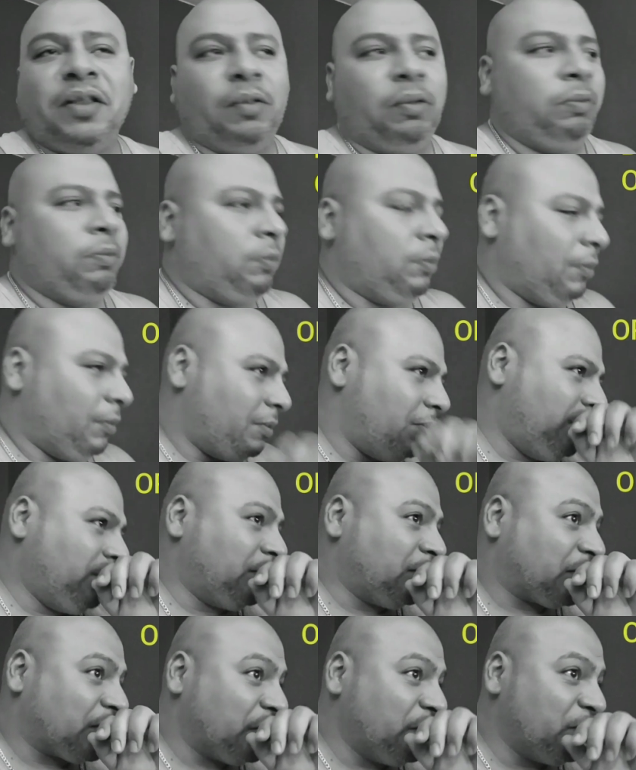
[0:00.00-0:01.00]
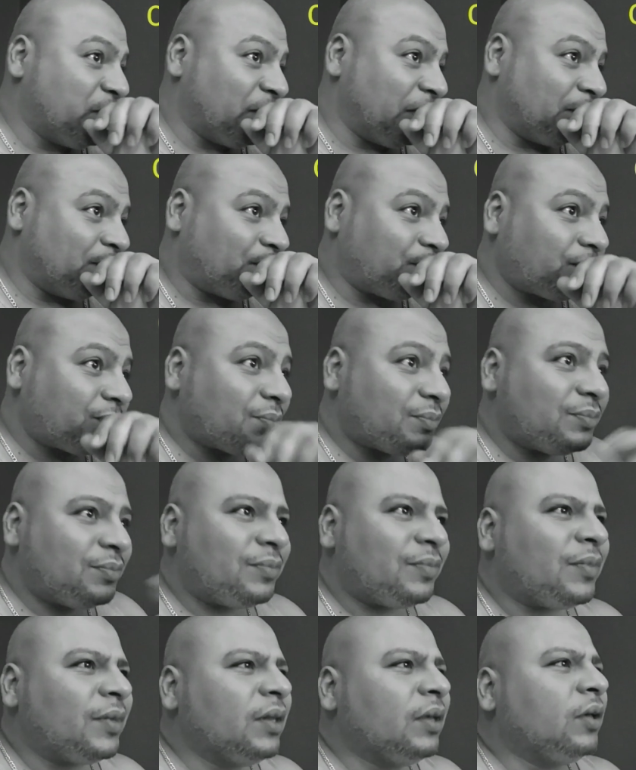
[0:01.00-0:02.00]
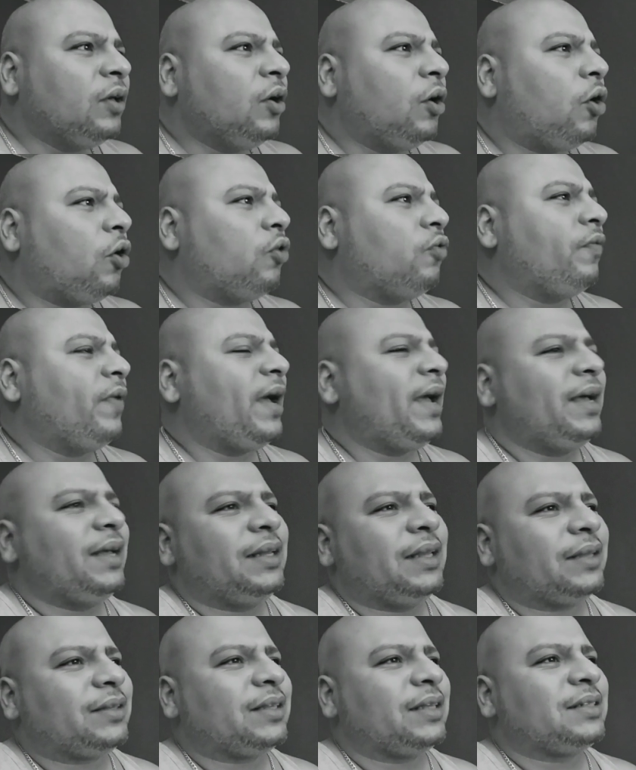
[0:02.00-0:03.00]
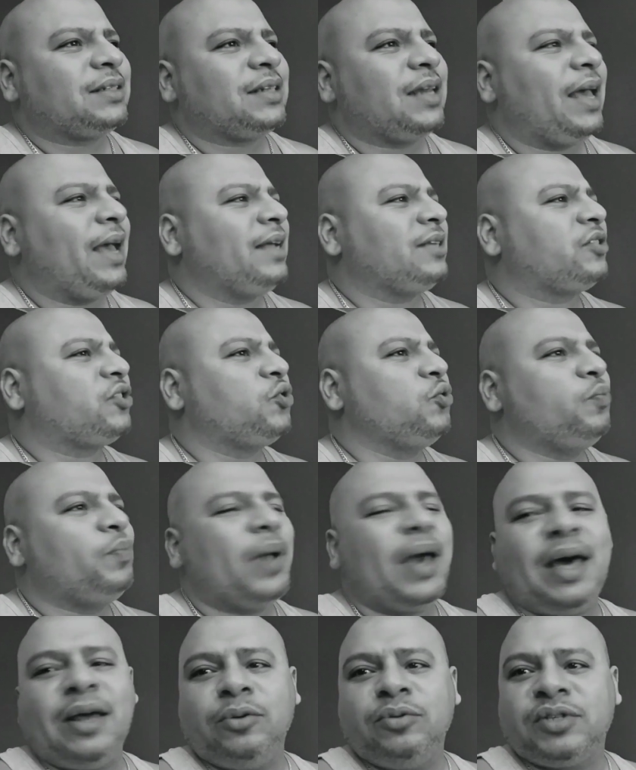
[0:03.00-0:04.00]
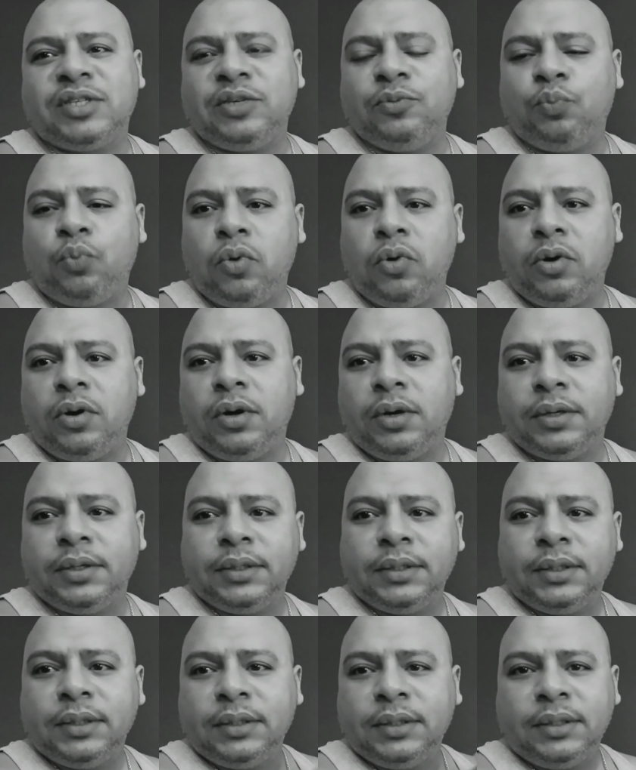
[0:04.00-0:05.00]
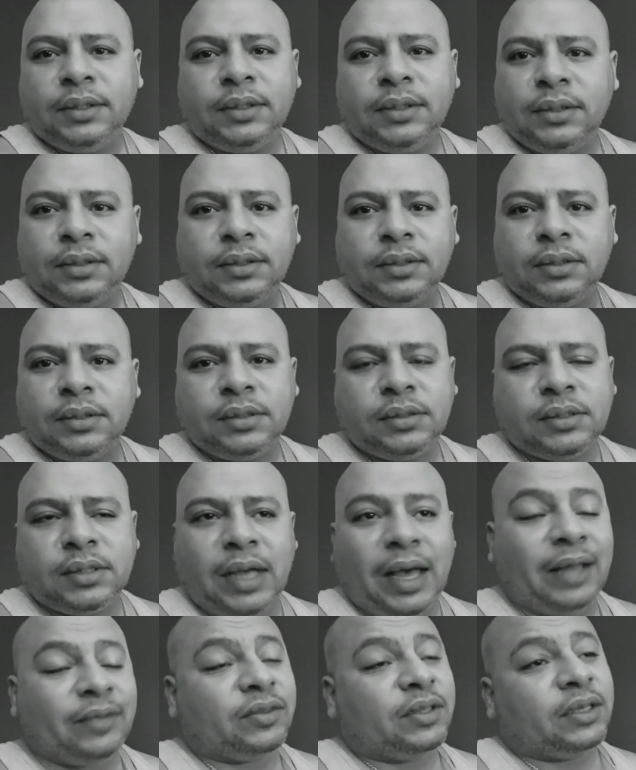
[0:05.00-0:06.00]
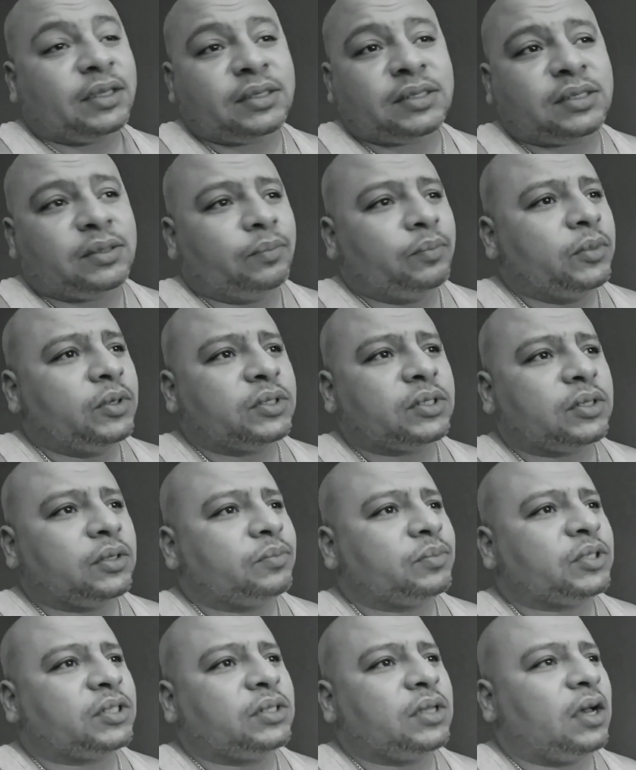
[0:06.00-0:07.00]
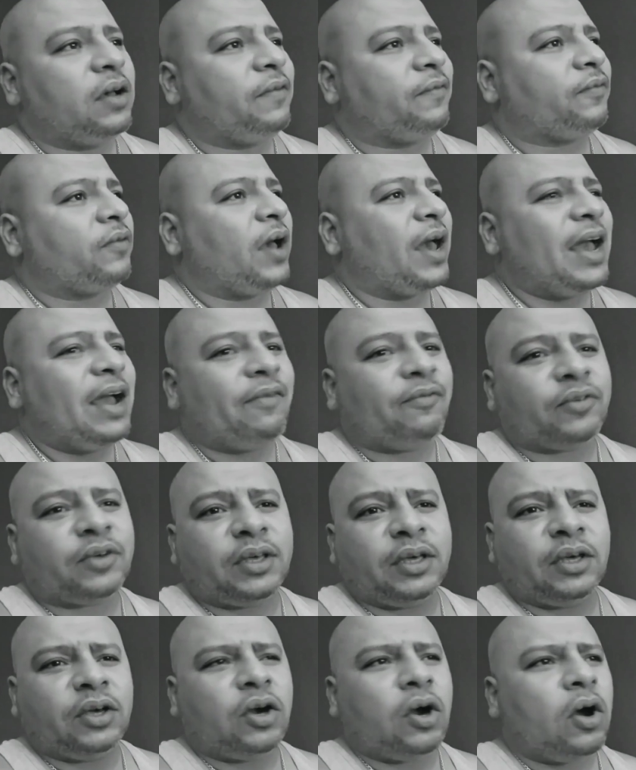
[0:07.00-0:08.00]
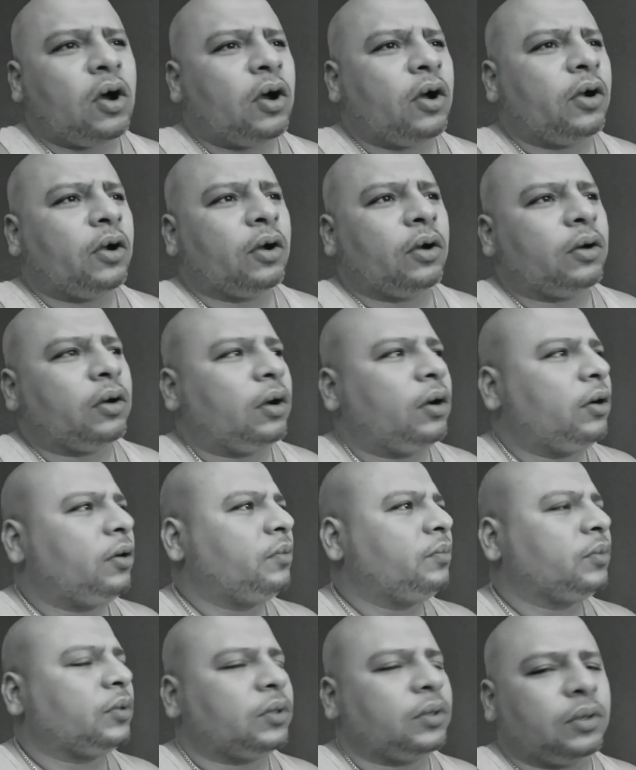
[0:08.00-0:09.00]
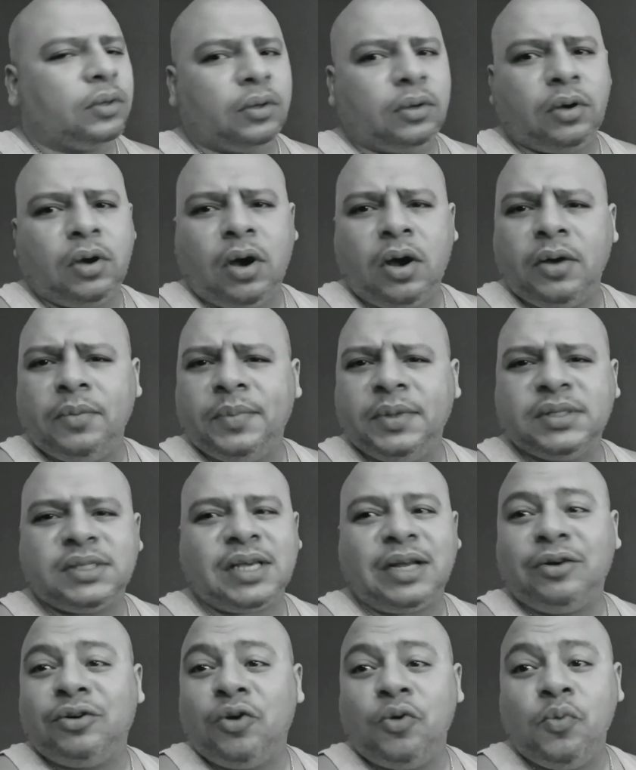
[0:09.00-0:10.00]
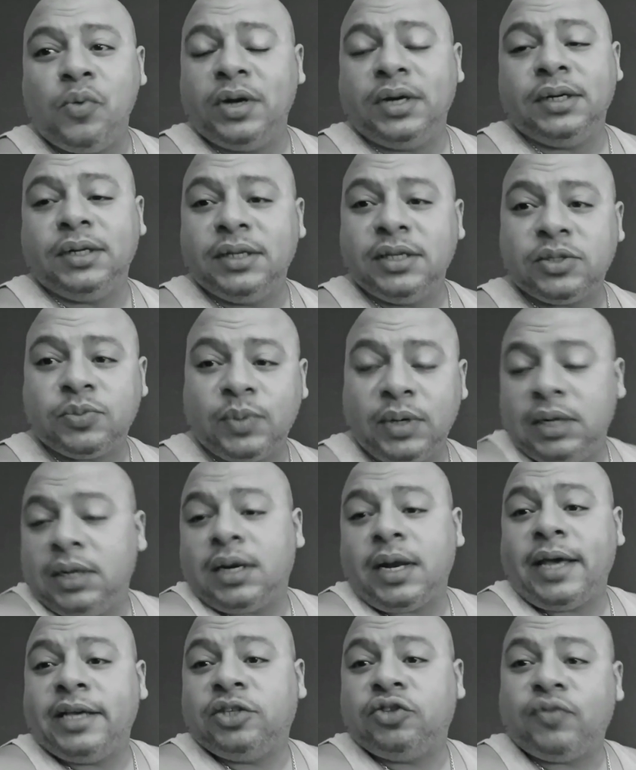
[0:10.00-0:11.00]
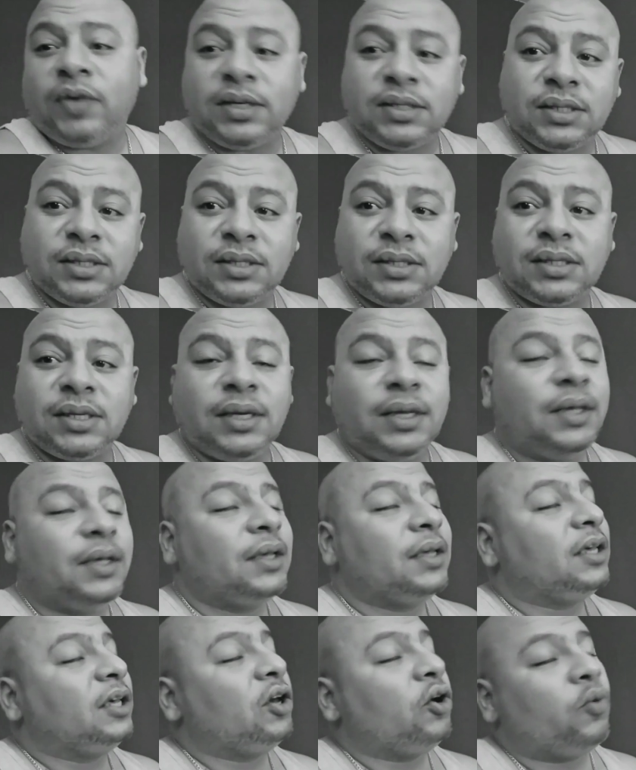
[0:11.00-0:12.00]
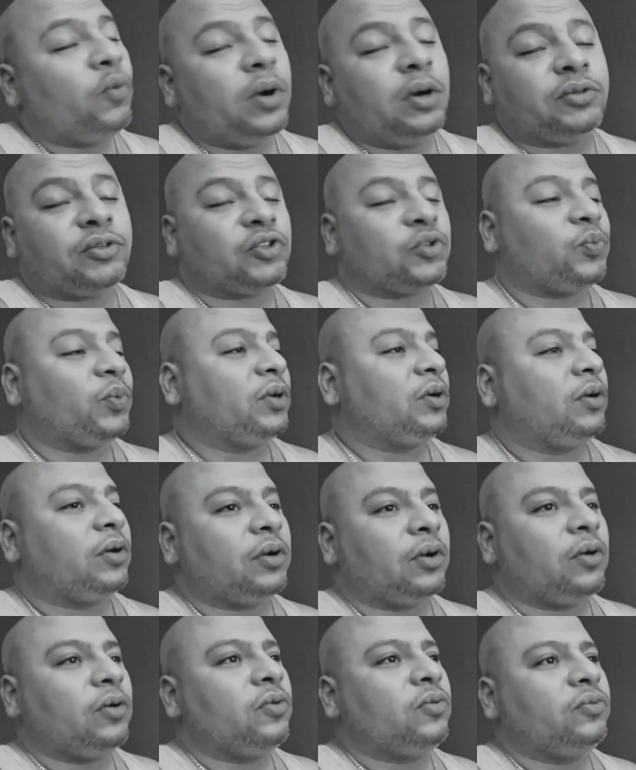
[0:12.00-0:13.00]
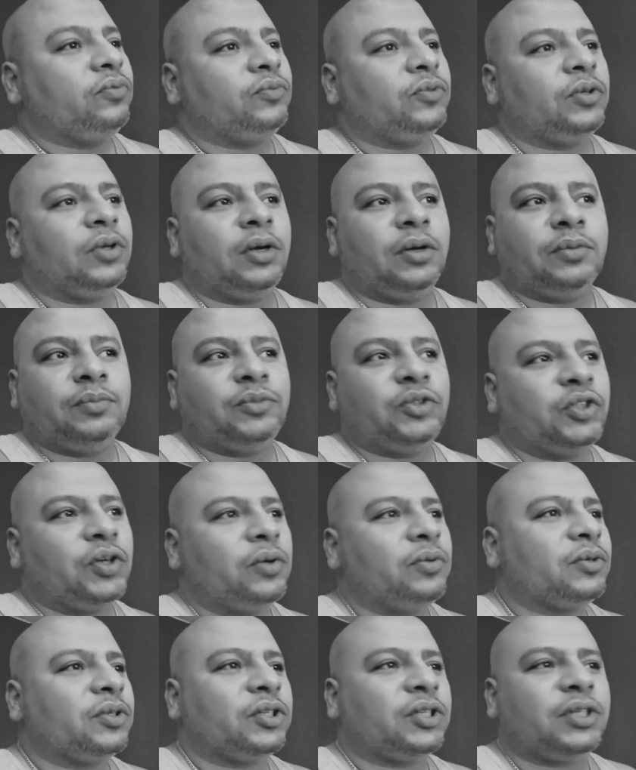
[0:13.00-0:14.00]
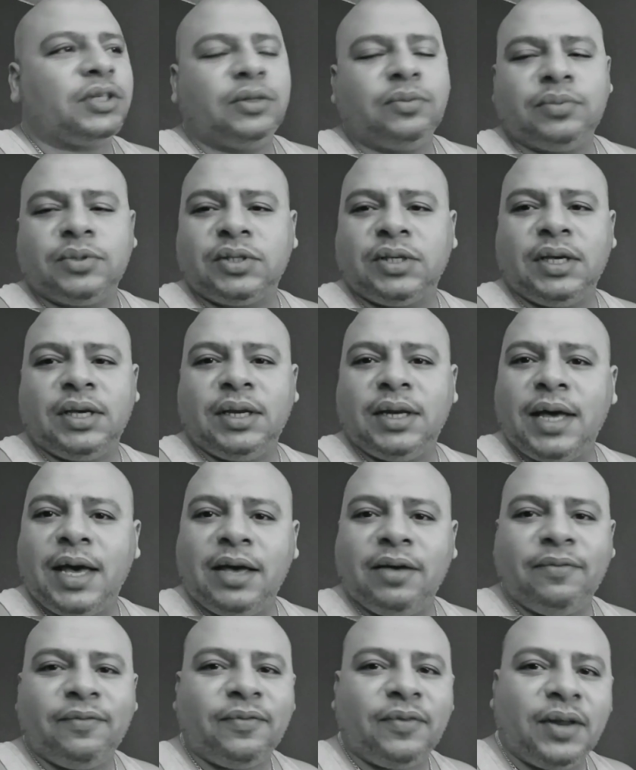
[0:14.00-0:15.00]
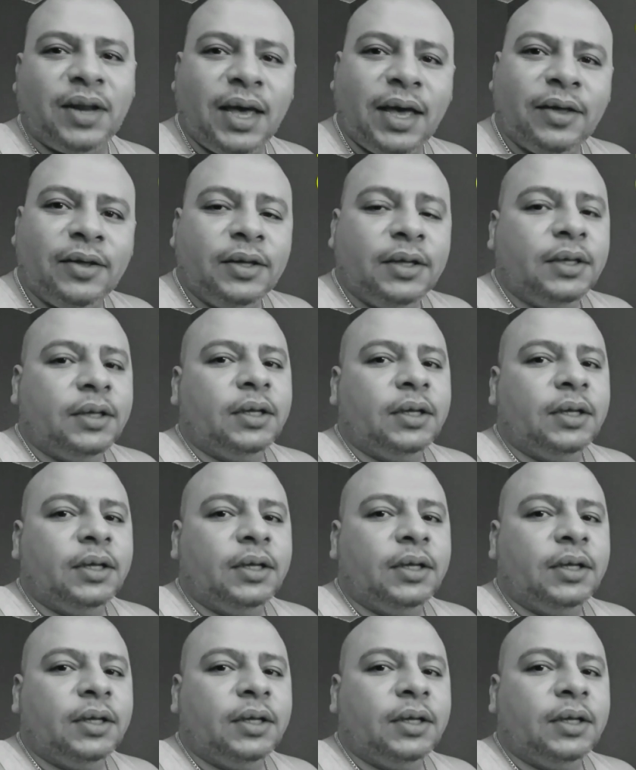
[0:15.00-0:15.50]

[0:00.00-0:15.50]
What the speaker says: excuse me, on Red. I think his last two battles he wore, I think it's some Muslim stuff or African garments. I don't know what it is, but it looked like dresses. Ill Will just went on a whole joke and shit, was getting at him for that.